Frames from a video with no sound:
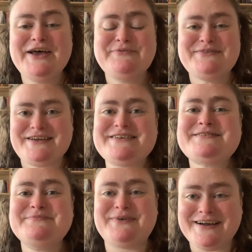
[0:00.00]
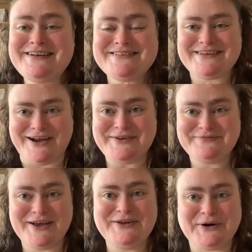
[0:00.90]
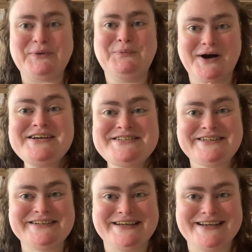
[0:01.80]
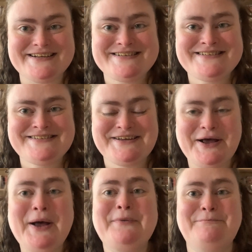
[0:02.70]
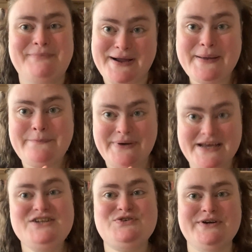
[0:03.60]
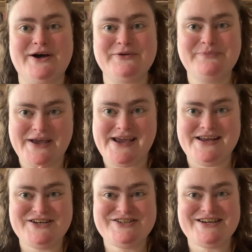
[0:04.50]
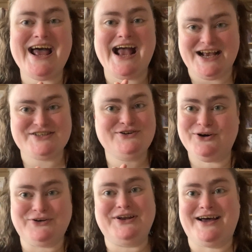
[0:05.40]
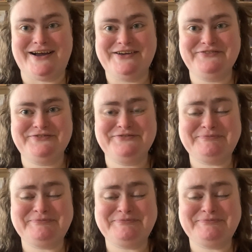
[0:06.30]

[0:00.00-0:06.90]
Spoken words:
because by the time that you're watching this, my Patreon page has gone live.